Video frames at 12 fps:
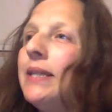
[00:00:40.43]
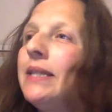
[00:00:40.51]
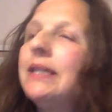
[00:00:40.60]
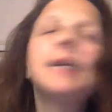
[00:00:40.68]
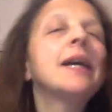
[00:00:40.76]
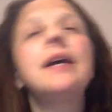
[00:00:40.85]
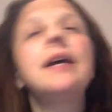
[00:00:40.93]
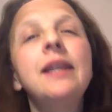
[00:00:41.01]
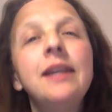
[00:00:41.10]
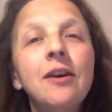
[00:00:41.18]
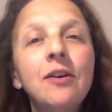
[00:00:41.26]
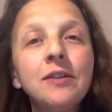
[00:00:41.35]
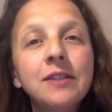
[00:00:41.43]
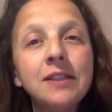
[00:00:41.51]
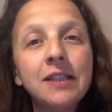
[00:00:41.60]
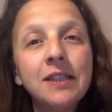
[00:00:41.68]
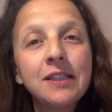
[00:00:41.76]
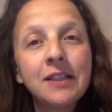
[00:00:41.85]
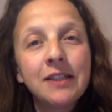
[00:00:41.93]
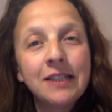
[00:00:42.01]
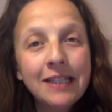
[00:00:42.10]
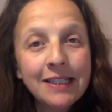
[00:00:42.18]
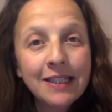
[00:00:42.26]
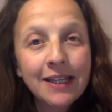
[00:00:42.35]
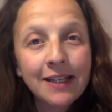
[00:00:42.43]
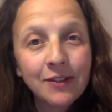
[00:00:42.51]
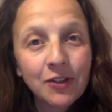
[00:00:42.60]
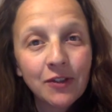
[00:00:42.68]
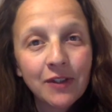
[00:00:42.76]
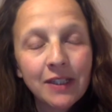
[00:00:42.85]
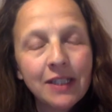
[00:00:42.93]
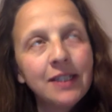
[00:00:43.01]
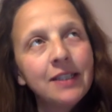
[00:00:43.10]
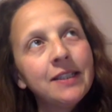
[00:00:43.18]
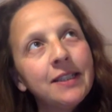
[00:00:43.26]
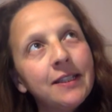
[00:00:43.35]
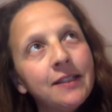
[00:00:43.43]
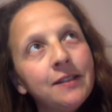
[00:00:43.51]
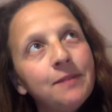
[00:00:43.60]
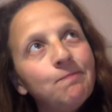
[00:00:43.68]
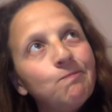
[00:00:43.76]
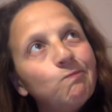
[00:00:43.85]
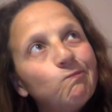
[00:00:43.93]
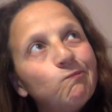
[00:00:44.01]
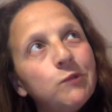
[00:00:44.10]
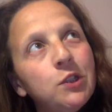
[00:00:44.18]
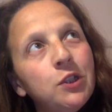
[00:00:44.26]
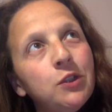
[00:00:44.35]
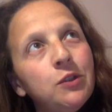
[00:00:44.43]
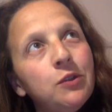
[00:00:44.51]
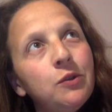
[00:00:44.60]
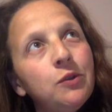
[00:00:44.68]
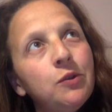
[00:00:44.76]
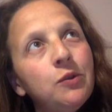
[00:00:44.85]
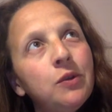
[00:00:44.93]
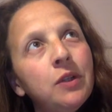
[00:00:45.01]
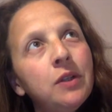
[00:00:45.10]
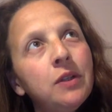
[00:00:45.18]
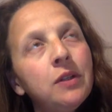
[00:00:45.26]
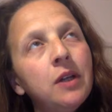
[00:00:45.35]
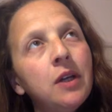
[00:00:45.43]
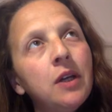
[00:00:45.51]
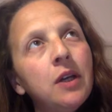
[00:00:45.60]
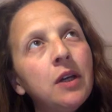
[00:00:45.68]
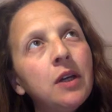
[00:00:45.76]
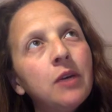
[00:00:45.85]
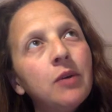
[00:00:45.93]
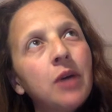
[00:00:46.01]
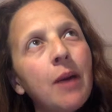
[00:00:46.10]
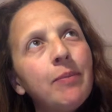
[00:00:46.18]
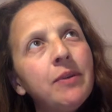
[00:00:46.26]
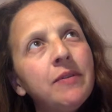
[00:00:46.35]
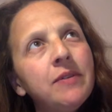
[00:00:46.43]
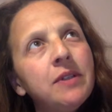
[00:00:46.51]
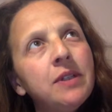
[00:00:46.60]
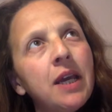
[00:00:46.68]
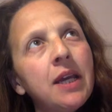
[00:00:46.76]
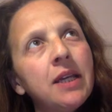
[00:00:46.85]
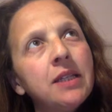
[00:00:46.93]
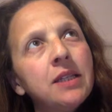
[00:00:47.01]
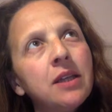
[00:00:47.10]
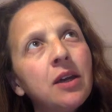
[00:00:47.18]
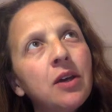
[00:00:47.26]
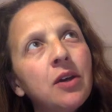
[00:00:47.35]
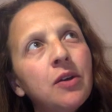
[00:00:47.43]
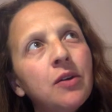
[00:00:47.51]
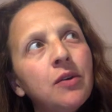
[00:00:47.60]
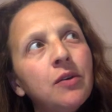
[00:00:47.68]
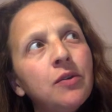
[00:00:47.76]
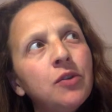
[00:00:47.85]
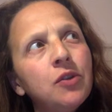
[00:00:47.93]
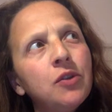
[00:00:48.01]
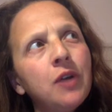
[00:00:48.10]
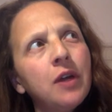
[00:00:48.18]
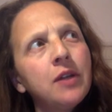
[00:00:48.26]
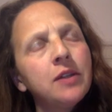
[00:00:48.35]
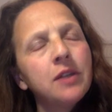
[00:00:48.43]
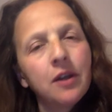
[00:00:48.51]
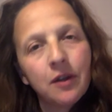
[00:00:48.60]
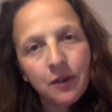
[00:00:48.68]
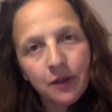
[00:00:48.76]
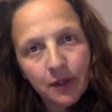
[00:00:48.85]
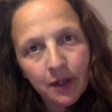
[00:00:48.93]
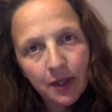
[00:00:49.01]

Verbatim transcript: I didn't get any answers as to the details of it until two, a couple of days ago, two nights ago.